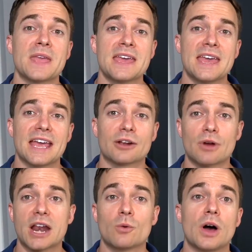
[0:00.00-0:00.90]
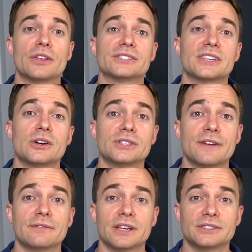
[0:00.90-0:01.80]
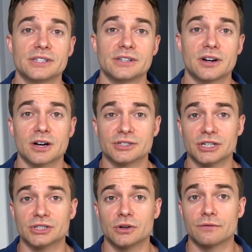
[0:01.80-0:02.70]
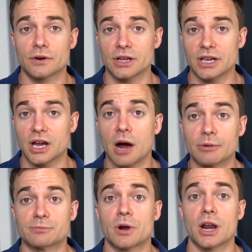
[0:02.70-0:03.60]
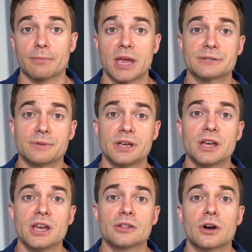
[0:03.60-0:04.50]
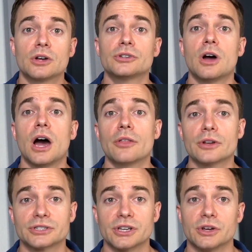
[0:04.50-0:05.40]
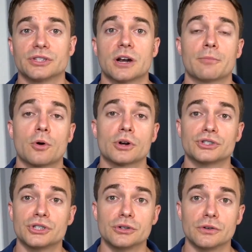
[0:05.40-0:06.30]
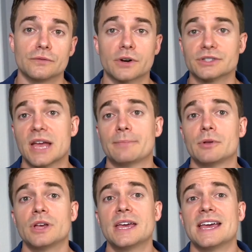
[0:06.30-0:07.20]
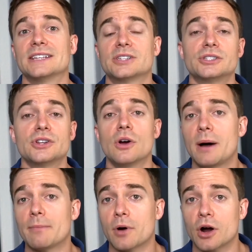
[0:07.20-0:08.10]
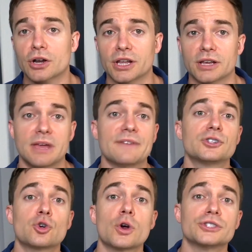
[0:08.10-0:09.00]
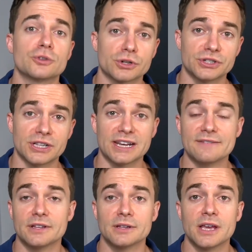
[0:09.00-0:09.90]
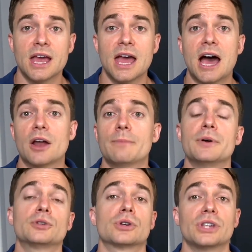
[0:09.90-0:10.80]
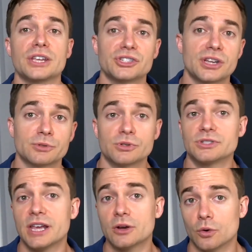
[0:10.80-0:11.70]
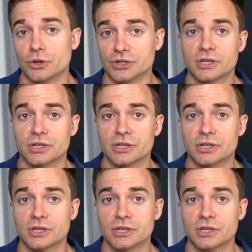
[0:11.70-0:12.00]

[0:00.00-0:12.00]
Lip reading: And granted, while the skills I've listed are essential for e-commerce product management, there are also other skills that are important too. For example, it's good to know about marketing, inventory sourcing, and even how to build relationships with stakeholders.